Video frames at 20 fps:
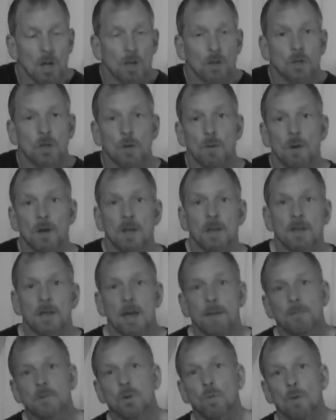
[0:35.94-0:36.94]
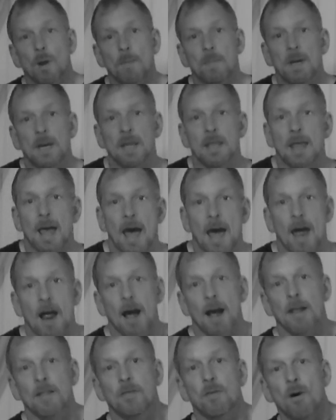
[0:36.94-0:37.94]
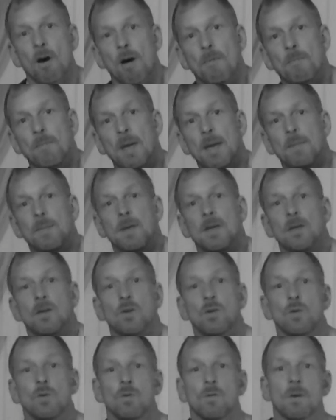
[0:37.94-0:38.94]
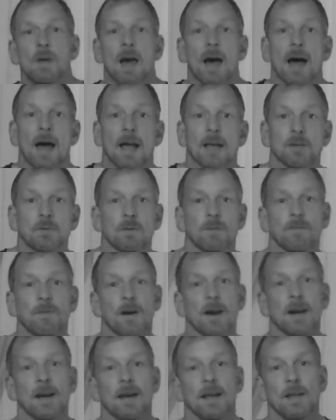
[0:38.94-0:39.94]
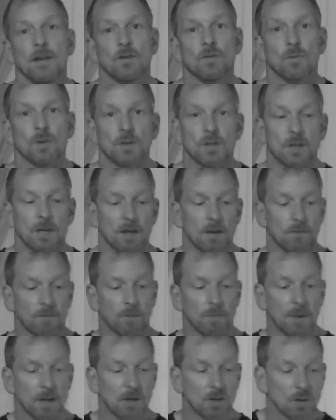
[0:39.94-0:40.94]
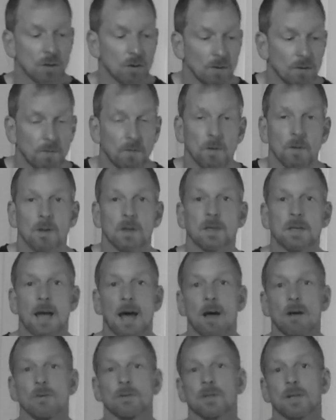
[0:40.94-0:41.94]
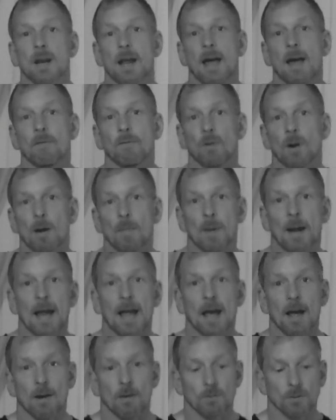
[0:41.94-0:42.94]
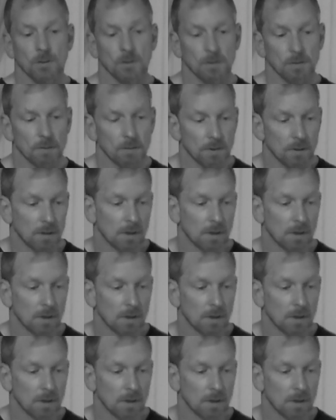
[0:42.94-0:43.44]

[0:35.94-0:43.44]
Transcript: So in an attempt to remedy that, I thought maybe you guys would find it interesting for me to show you a few of the towels that I have around my house.